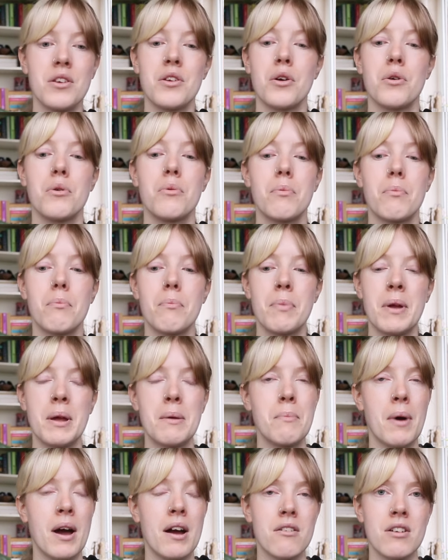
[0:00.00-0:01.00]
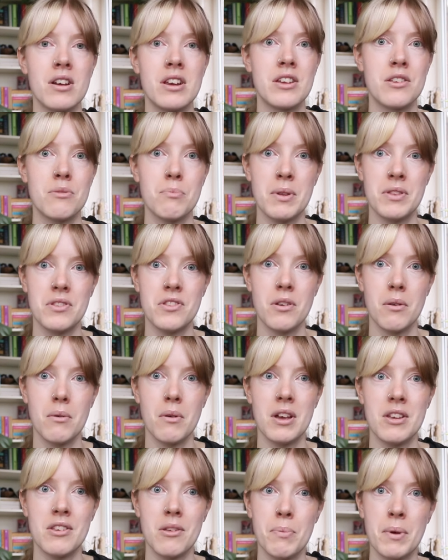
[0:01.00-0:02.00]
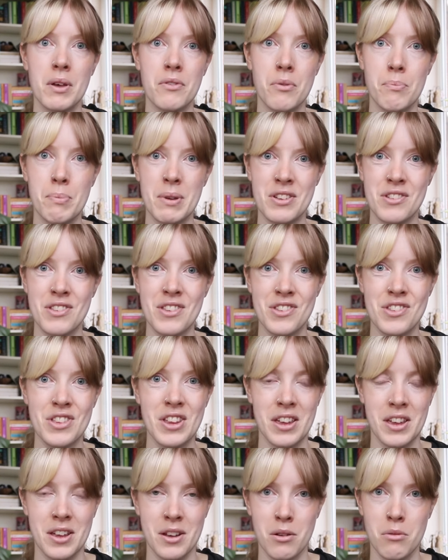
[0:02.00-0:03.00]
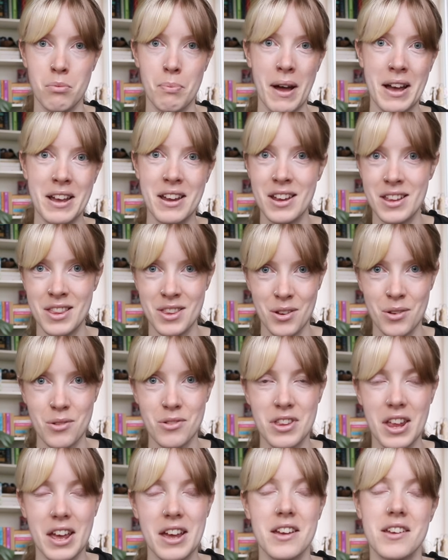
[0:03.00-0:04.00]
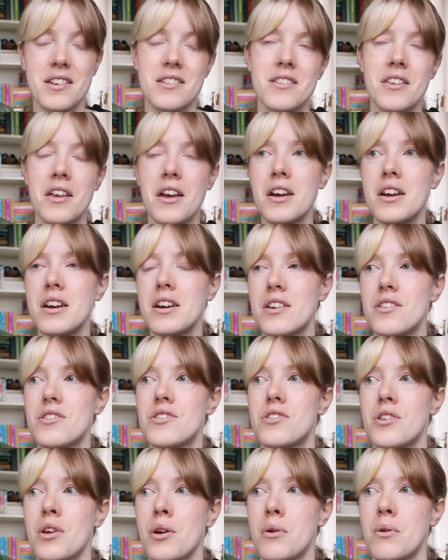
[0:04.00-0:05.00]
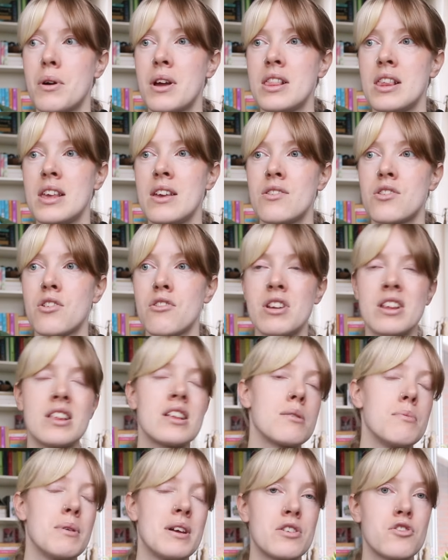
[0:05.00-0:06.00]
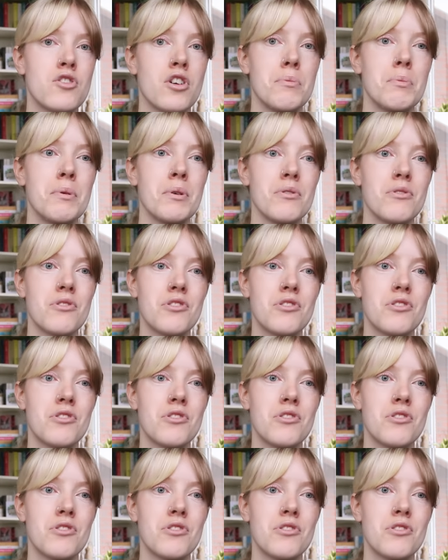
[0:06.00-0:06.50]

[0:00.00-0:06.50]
know being married is meant to is a bit of a business deal back in those days so it leaves her in a little bit of trouble